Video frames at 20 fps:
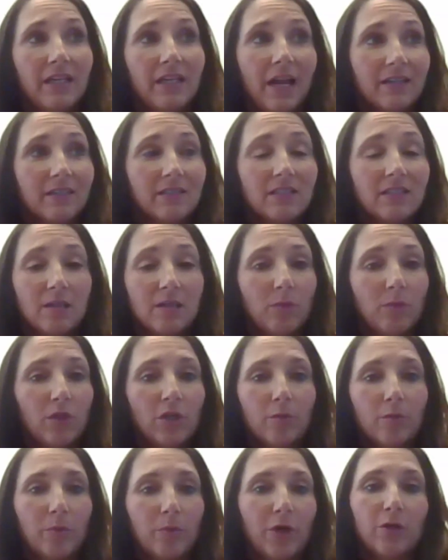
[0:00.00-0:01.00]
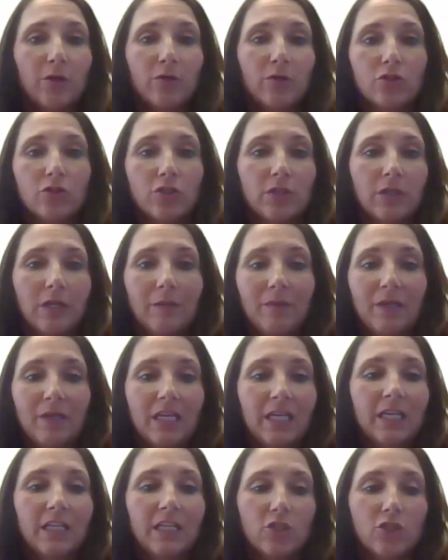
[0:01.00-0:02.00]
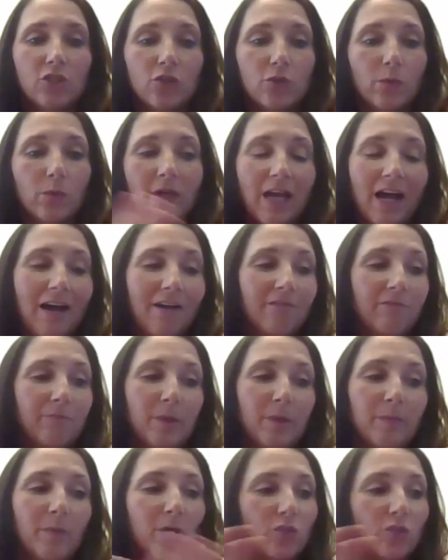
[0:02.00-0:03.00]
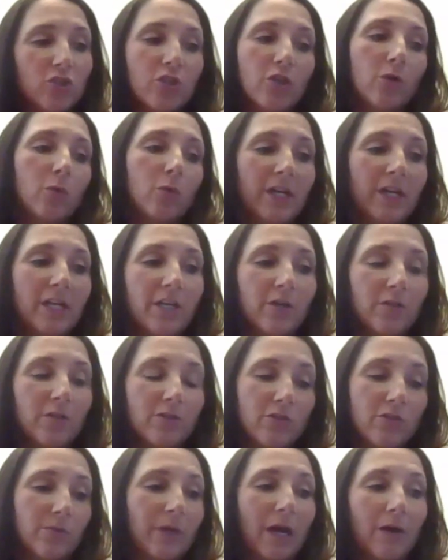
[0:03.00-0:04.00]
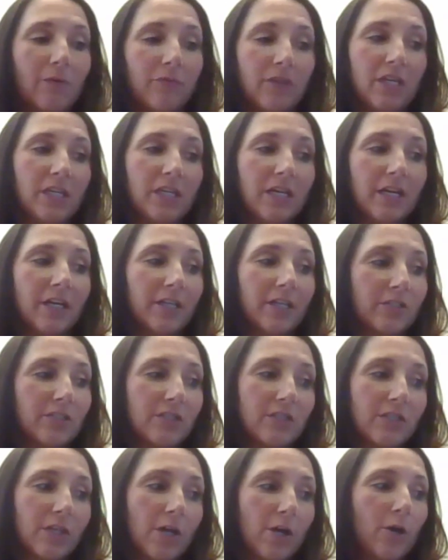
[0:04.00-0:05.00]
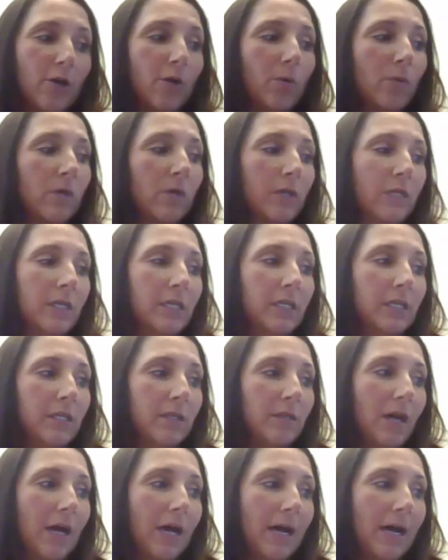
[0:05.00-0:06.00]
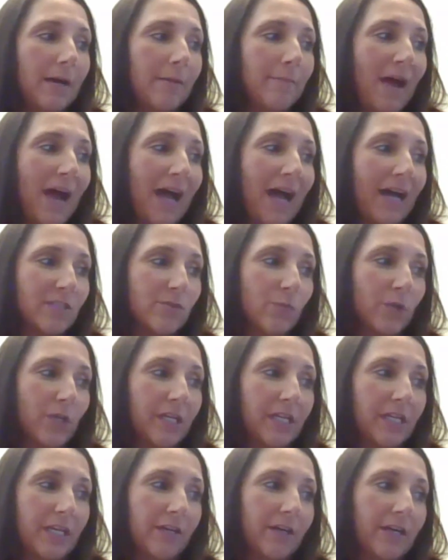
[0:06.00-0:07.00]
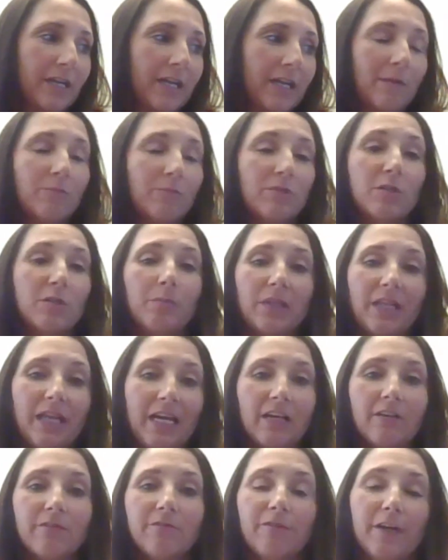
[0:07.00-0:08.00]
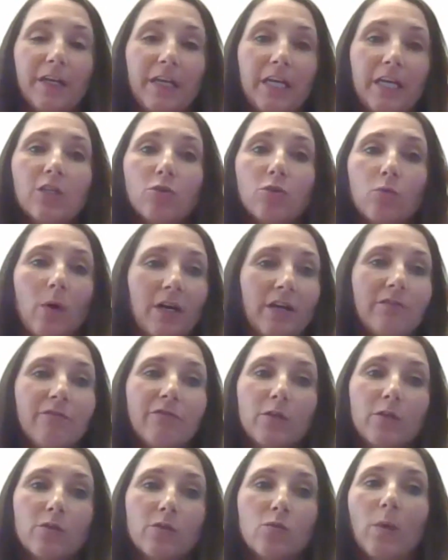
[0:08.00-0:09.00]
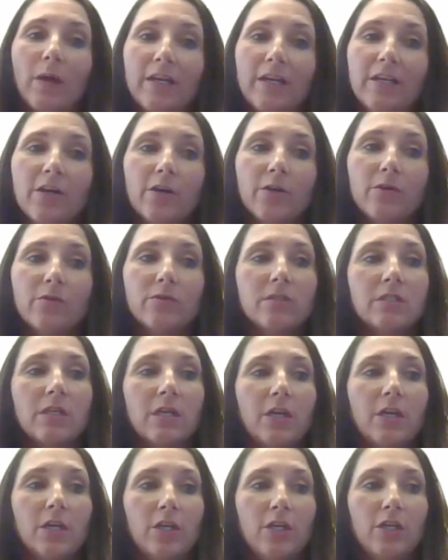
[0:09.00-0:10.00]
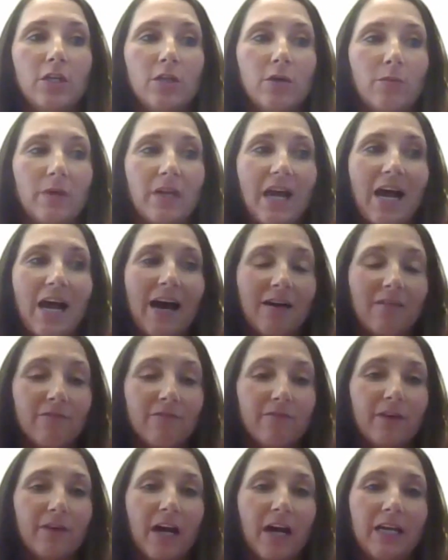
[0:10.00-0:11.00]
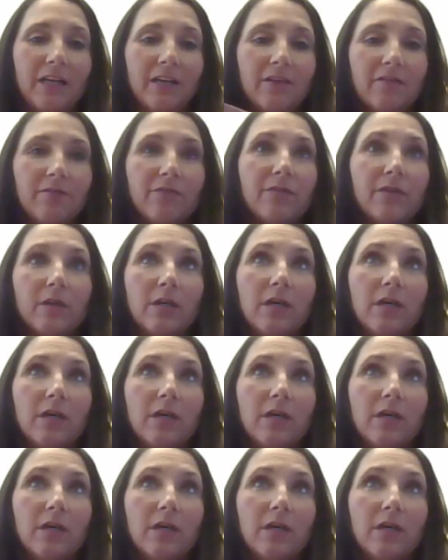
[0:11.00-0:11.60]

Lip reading: Yeah, similar approach. I mean, we have promotional windows throughout the year. So as we're gearing up to plan for each one of those windows, we have kind of